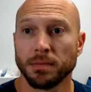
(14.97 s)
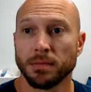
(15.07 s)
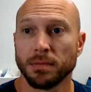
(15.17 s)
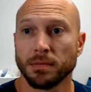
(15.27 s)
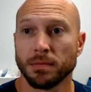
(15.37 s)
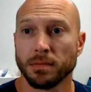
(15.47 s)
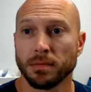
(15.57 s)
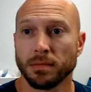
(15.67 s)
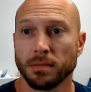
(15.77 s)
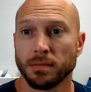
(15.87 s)

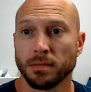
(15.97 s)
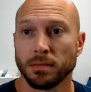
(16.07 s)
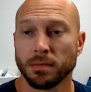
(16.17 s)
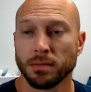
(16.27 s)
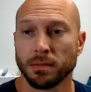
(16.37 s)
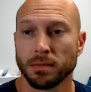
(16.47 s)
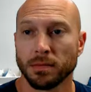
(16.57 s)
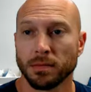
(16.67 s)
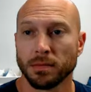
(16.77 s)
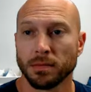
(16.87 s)

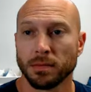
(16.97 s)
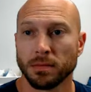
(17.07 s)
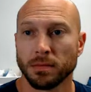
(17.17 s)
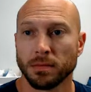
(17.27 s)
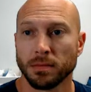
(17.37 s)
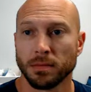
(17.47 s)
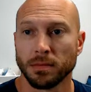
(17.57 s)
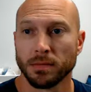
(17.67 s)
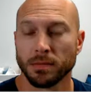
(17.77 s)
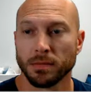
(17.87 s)

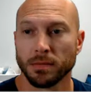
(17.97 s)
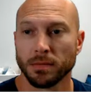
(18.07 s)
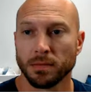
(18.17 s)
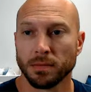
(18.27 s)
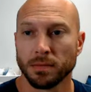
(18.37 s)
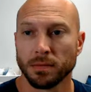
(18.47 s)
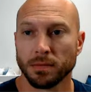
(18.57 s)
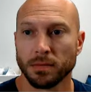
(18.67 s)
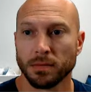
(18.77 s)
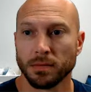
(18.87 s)

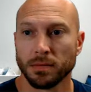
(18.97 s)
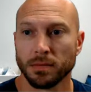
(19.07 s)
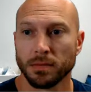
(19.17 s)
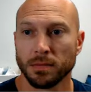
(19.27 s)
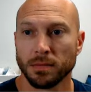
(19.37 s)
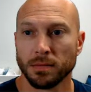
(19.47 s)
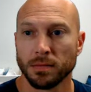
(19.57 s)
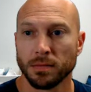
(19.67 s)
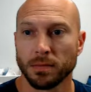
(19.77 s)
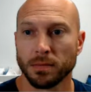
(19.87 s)

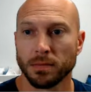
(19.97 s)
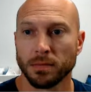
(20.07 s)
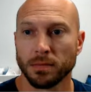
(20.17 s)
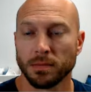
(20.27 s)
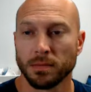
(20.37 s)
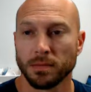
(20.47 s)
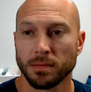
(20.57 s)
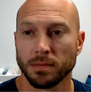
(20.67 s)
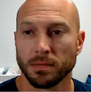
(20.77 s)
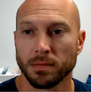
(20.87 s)

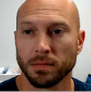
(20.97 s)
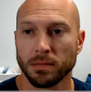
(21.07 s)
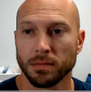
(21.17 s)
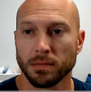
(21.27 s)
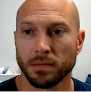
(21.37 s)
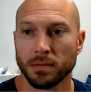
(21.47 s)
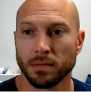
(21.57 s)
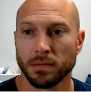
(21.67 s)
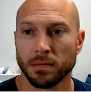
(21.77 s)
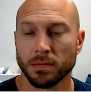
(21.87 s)

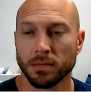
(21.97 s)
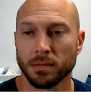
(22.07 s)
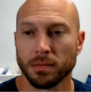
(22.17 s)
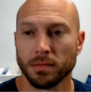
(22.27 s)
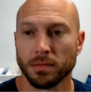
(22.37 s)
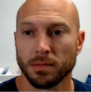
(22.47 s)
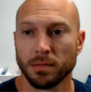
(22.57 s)
(silence)